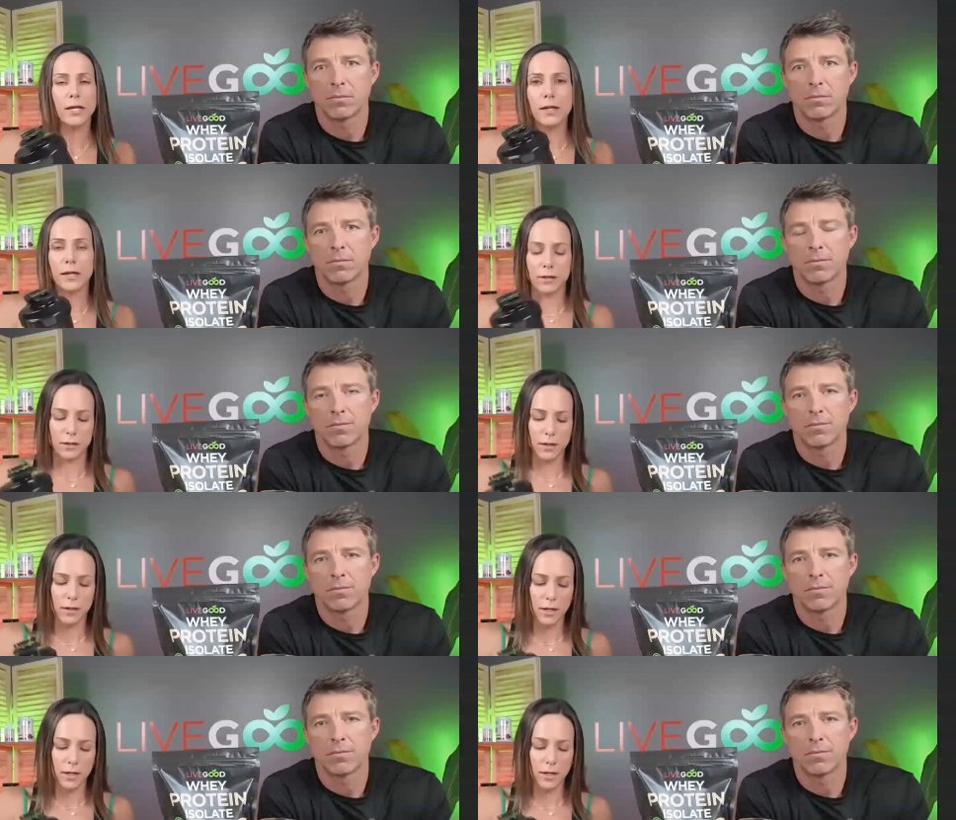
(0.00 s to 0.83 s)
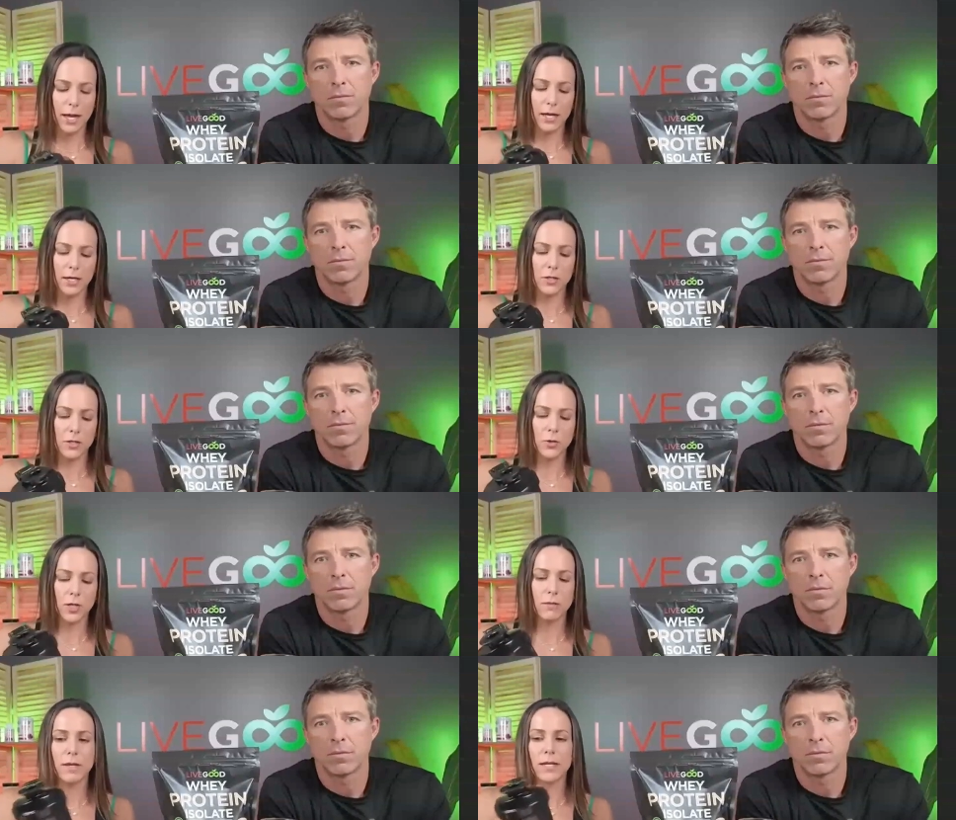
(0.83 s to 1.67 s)
Speaker 1: in there and
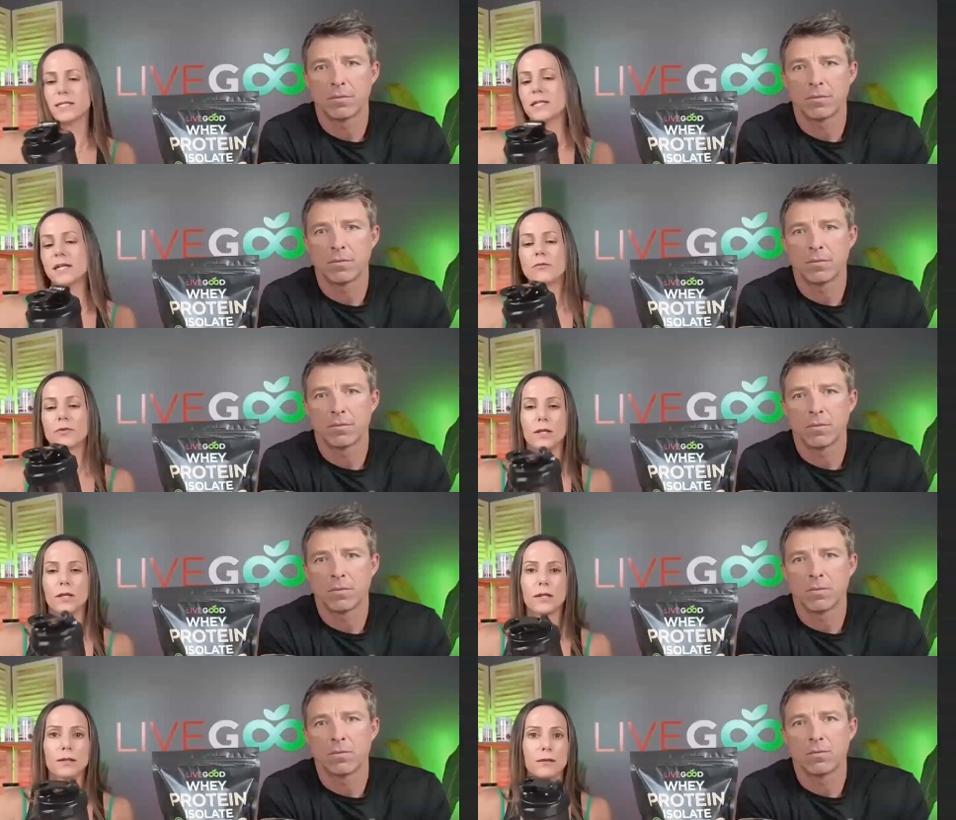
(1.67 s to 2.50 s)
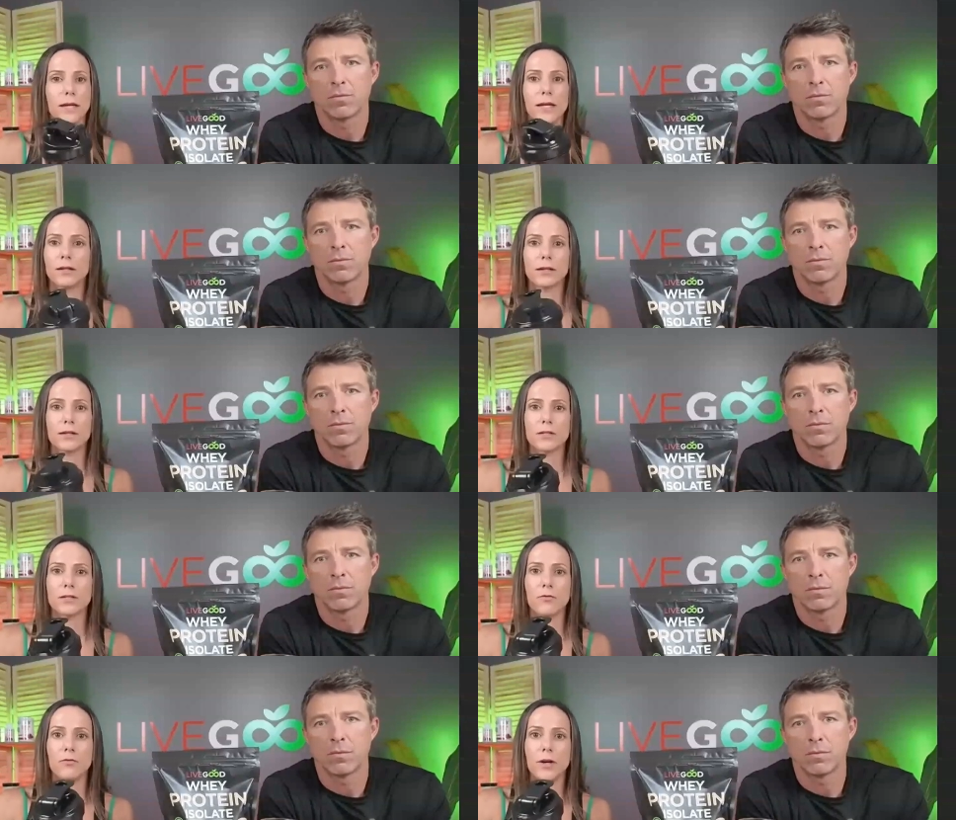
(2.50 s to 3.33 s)
you can mix it up for later.
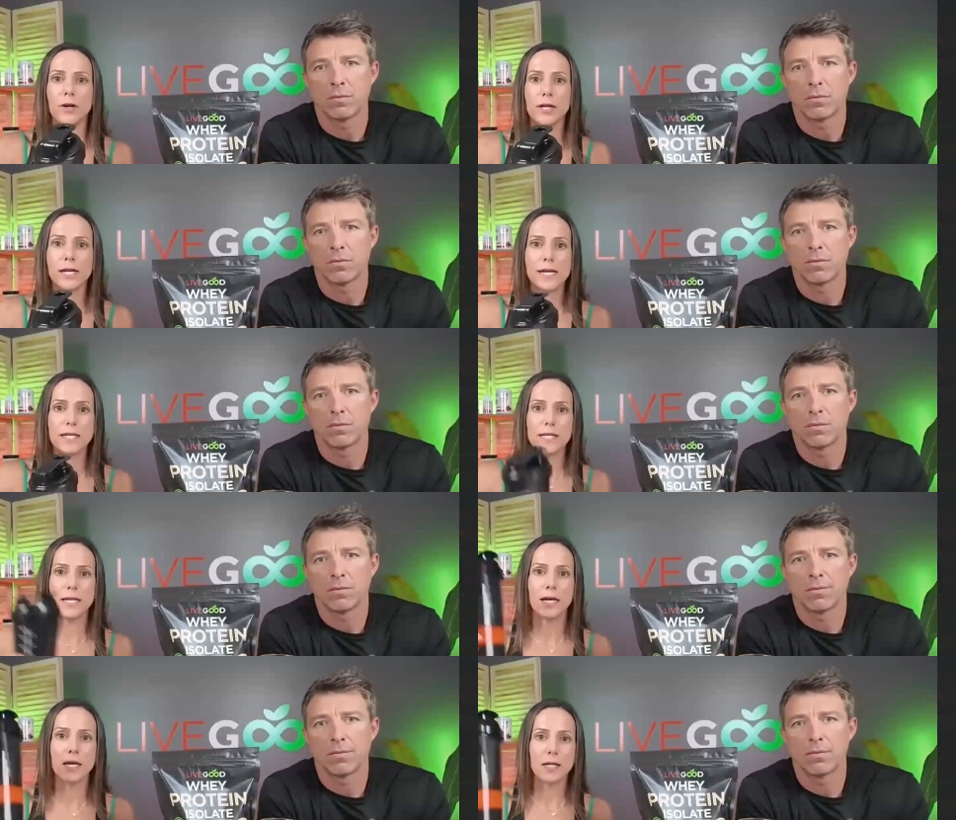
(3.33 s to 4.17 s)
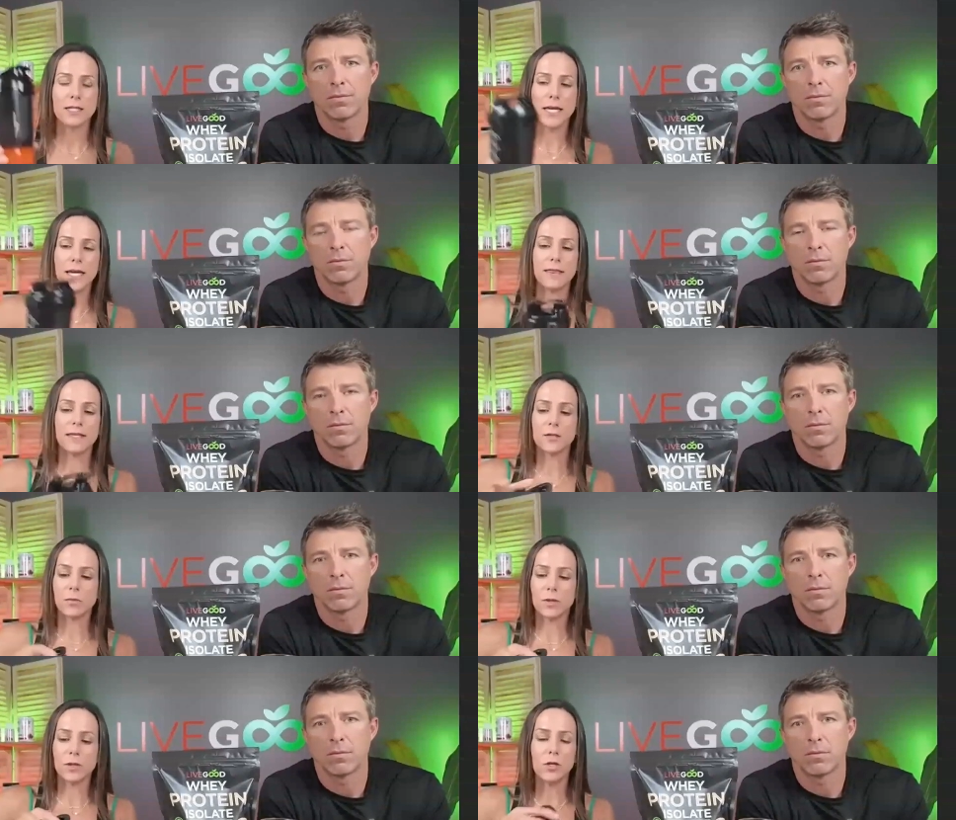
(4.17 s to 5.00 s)
So very easy. Take
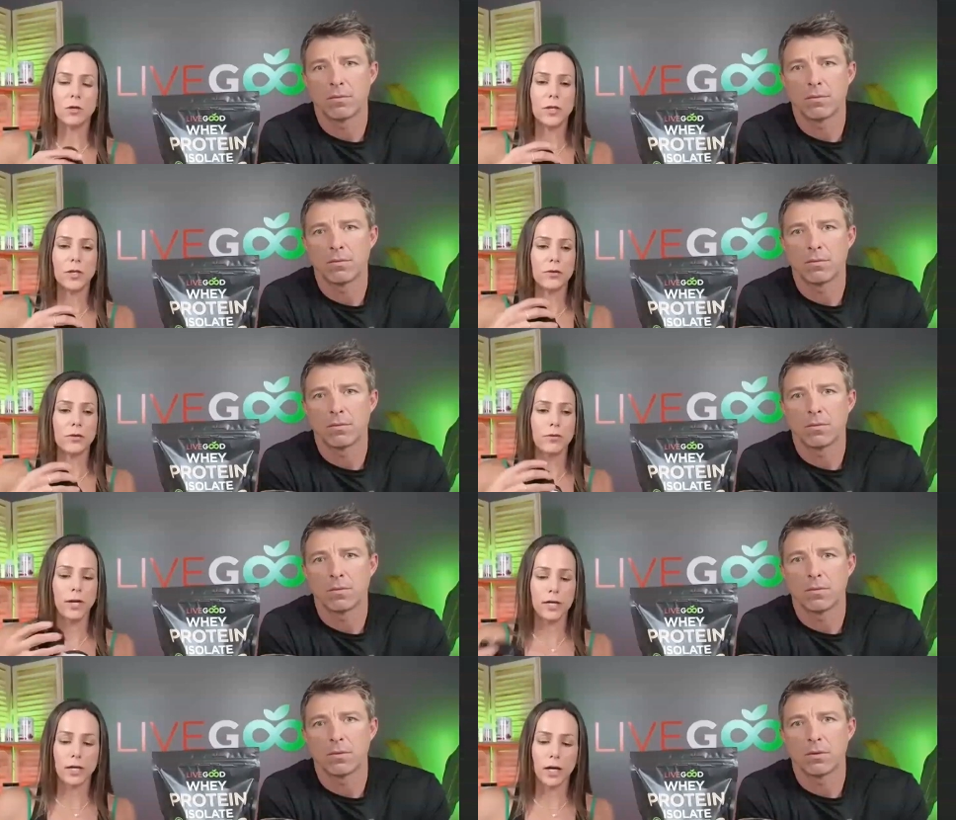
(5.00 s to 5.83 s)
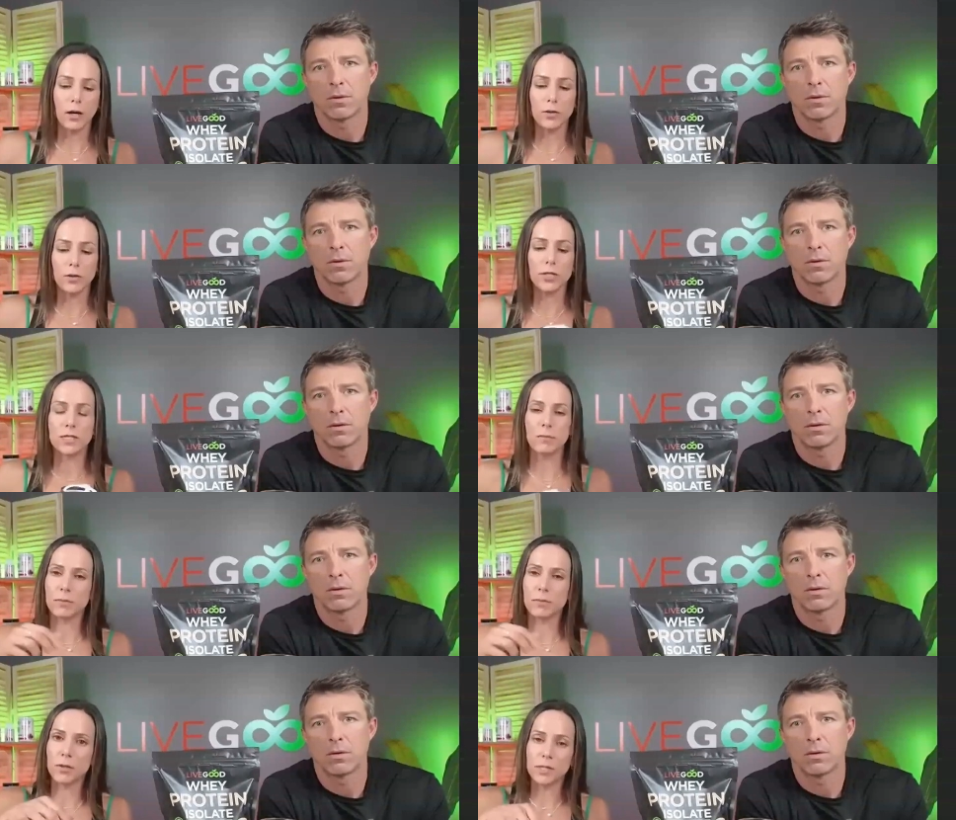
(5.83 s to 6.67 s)
this with you when you're ready to go. You
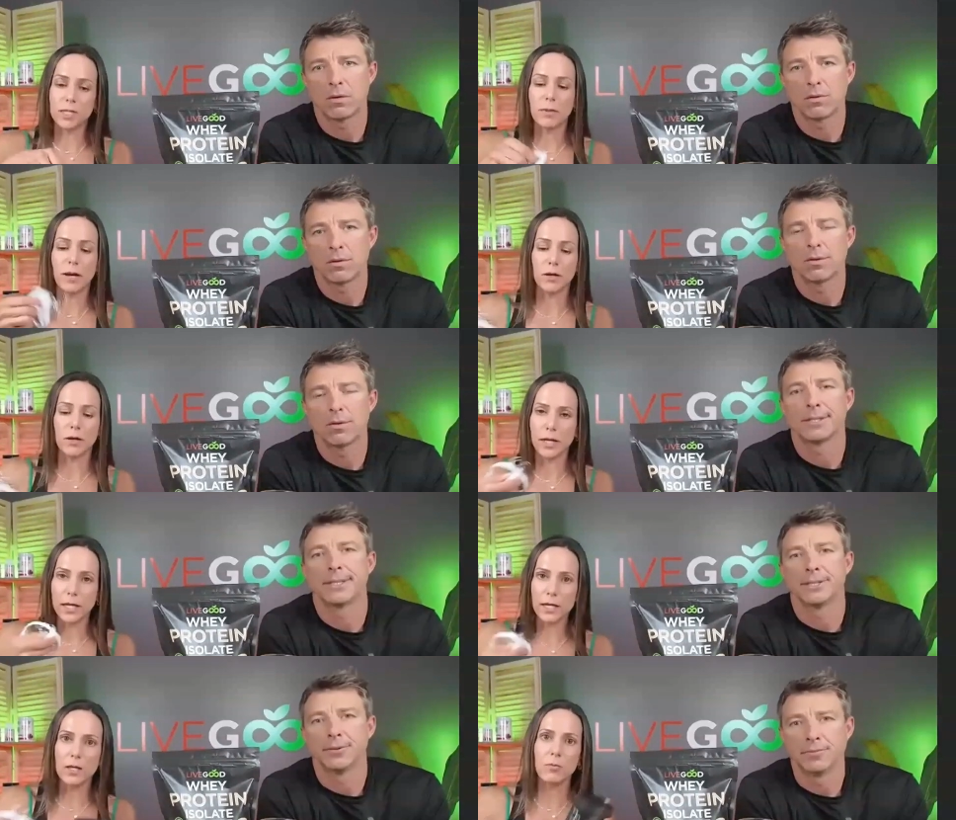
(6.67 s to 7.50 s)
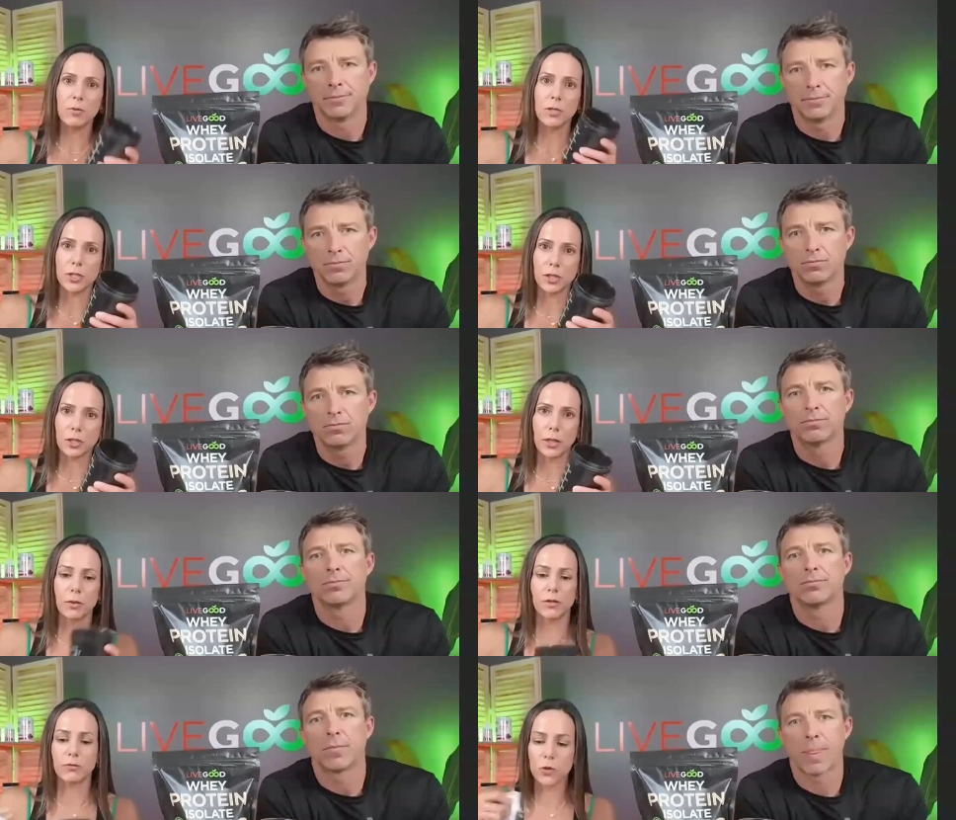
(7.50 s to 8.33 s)
dump your protein powder in, you put your
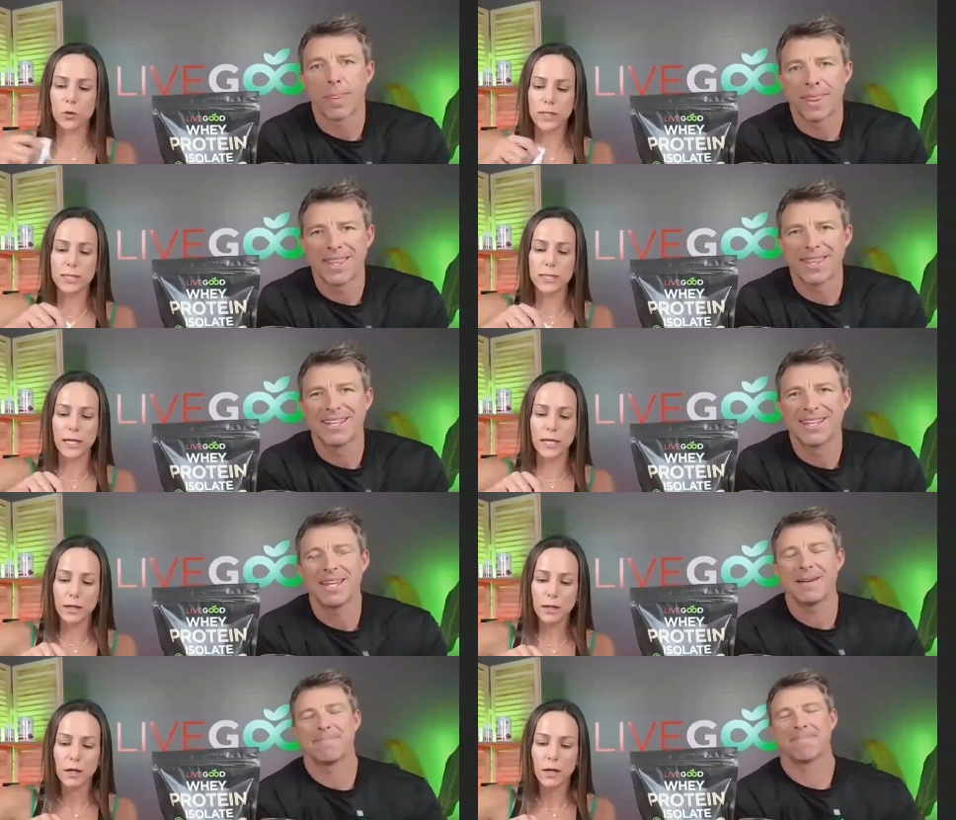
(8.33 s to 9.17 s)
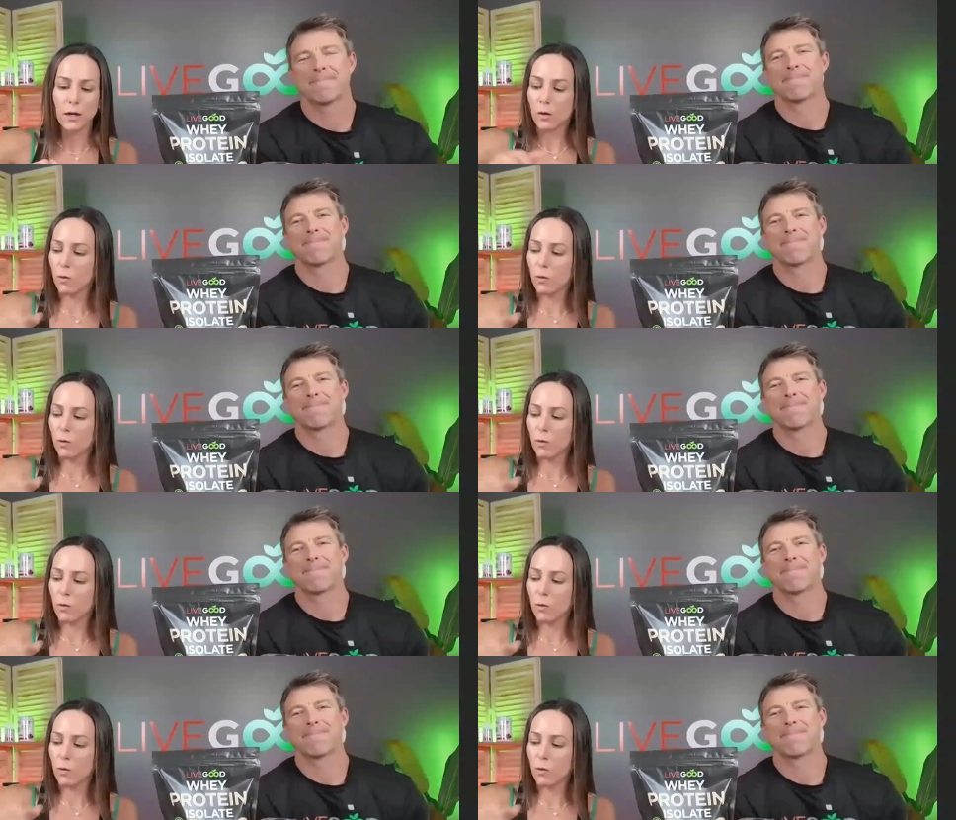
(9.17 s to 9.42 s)
liquid of choice in.